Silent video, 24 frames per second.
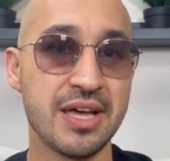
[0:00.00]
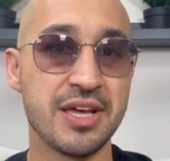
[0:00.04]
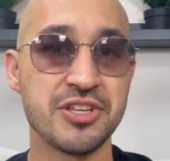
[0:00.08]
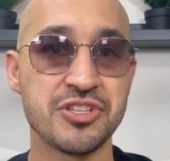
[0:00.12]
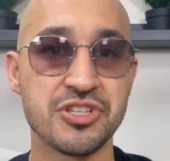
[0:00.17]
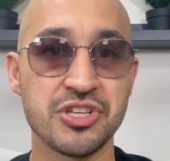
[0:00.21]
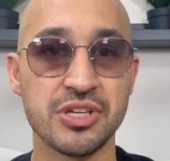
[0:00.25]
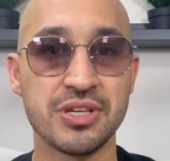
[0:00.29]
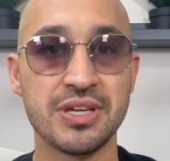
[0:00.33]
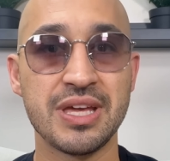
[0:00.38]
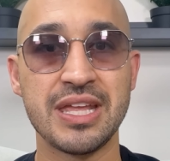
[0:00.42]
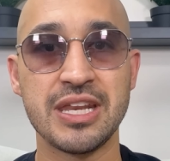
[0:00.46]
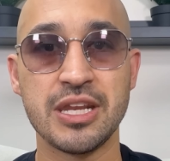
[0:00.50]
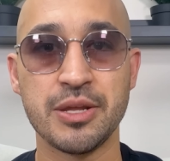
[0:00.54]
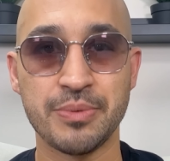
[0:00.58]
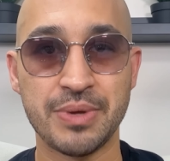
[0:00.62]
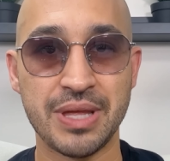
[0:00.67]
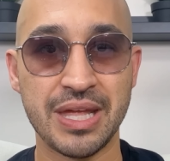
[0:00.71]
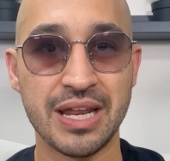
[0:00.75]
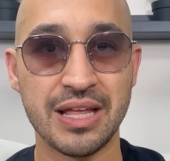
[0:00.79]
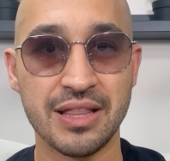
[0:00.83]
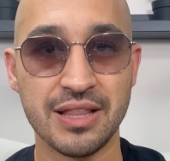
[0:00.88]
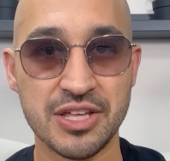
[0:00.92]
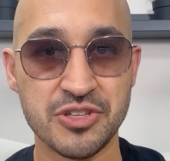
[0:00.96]
So you end up
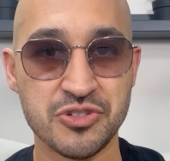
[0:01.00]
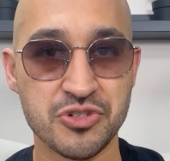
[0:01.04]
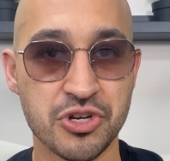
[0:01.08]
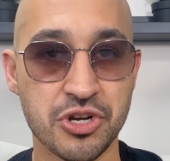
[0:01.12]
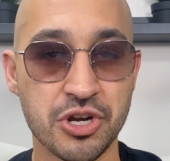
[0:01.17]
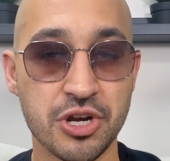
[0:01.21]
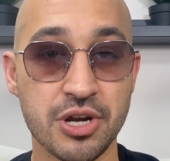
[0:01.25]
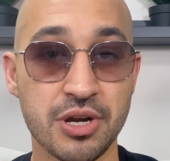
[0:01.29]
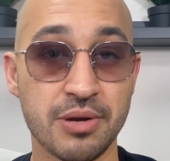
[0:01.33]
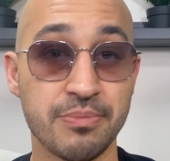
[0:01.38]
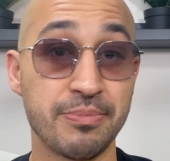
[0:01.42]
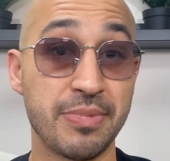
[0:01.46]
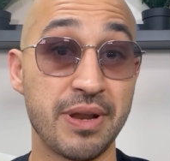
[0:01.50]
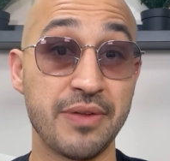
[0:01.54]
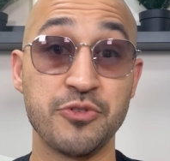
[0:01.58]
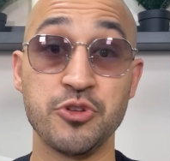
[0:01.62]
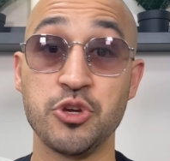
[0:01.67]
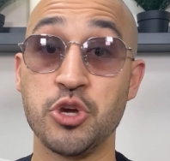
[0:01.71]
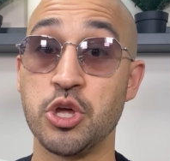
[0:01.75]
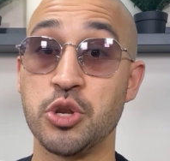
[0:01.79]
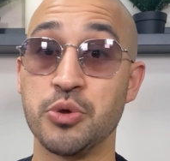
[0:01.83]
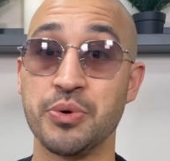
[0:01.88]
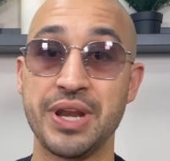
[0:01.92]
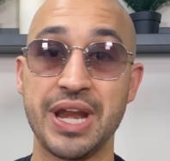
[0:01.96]
getting a less return. But if you
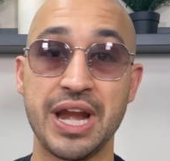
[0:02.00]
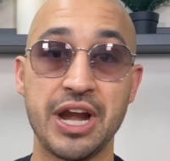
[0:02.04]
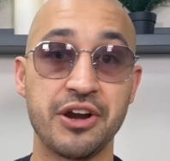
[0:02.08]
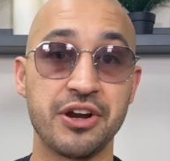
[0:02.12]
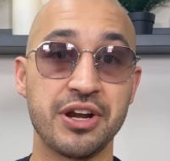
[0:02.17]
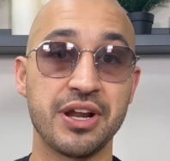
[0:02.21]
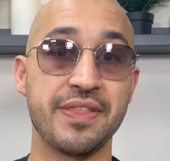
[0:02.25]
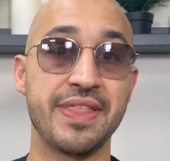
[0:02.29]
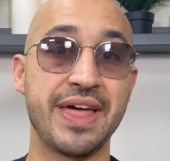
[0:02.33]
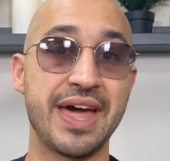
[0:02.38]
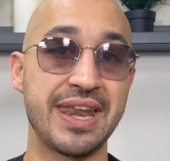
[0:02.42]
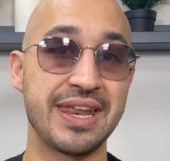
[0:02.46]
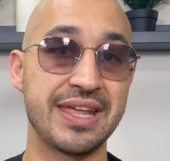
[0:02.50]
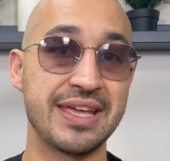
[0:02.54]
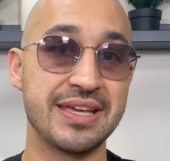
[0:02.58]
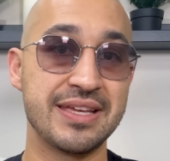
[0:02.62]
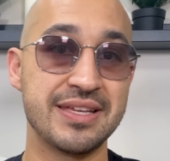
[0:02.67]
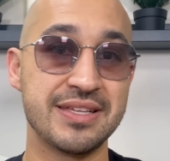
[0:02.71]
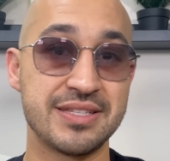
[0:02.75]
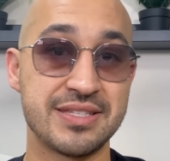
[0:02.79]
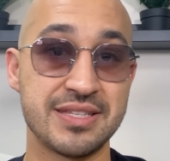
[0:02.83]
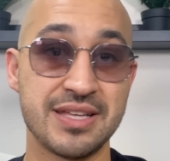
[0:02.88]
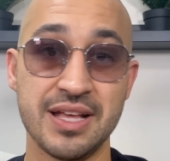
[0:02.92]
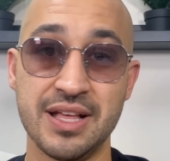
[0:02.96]
go to an area that
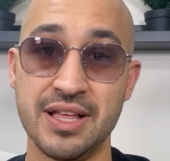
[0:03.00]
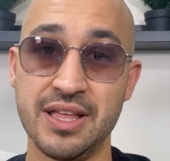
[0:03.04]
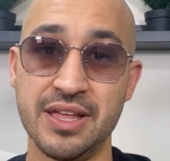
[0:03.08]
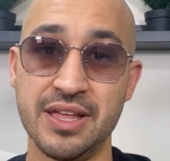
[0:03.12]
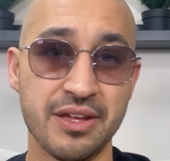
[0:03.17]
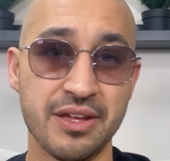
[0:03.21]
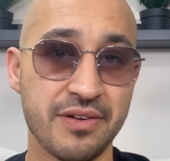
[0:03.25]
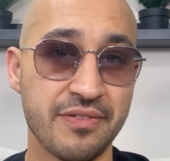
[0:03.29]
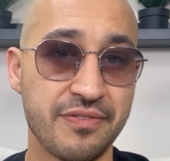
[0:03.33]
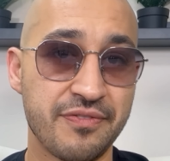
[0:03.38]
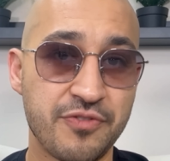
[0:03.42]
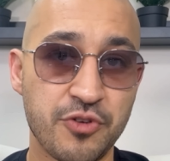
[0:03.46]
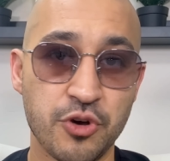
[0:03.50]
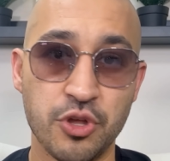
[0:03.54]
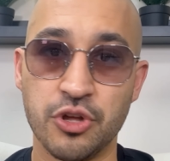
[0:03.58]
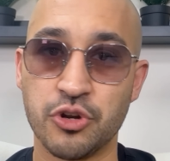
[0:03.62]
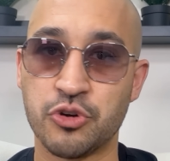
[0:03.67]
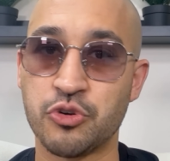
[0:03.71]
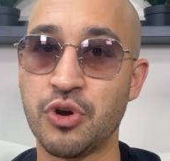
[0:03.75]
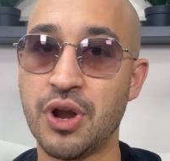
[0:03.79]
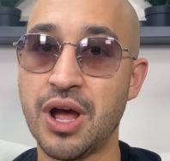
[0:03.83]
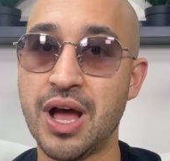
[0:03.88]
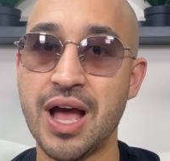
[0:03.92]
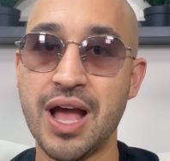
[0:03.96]
is full of
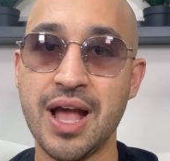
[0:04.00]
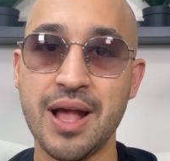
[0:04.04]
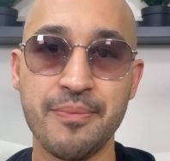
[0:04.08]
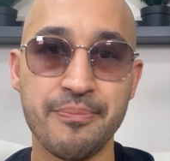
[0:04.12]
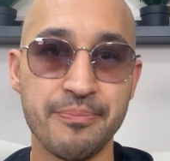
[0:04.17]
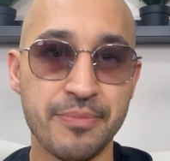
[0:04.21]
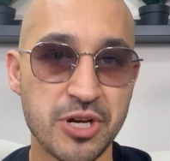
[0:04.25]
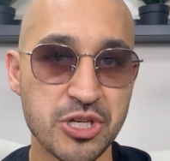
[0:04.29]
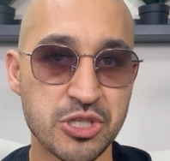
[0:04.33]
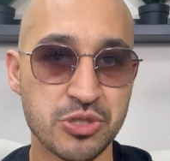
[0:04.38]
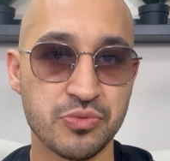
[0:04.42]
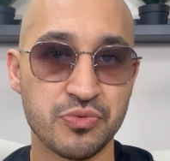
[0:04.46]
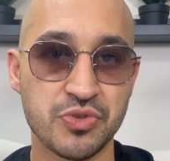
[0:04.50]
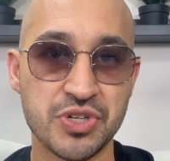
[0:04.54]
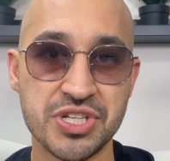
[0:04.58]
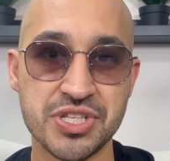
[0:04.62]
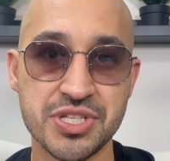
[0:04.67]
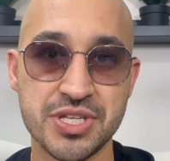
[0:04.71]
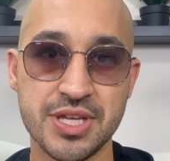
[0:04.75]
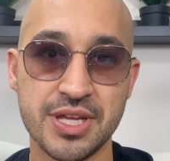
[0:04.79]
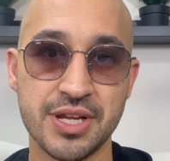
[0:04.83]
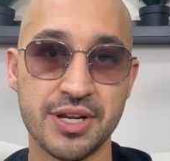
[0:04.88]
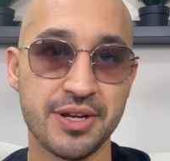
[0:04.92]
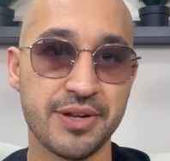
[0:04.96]
crime, much
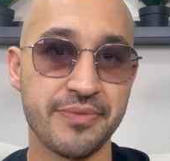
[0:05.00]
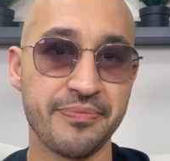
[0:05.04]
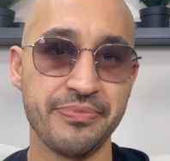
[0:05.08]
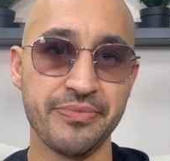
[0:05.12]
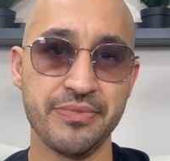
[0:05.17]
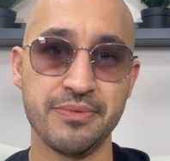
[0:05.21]
risky,